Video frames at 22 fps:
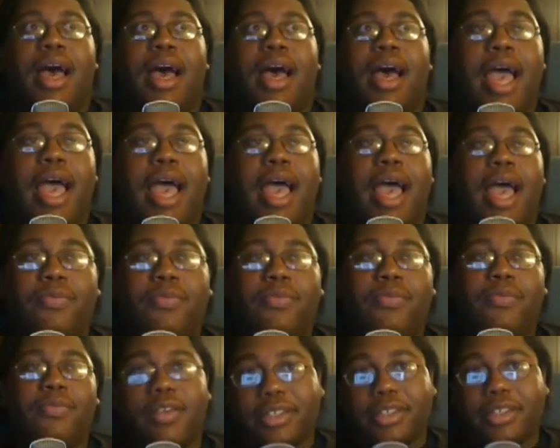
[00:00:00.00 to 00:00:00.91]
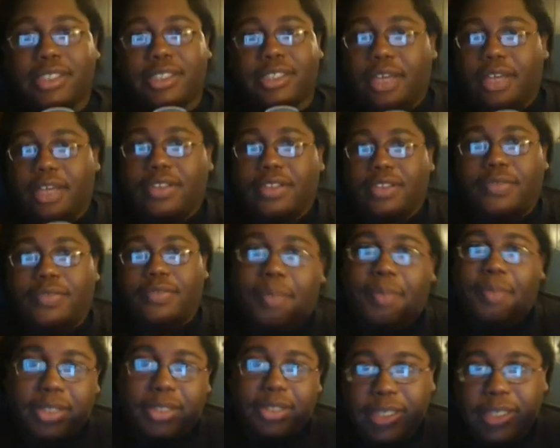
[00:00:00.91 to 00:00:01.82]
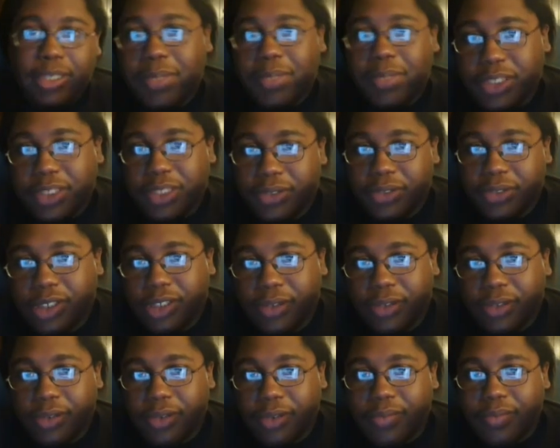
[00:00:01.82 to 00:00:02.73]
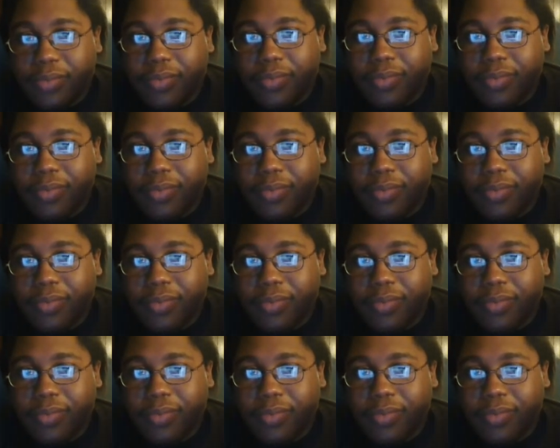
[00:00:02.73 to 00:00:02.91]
I am very conservative about some issues, too.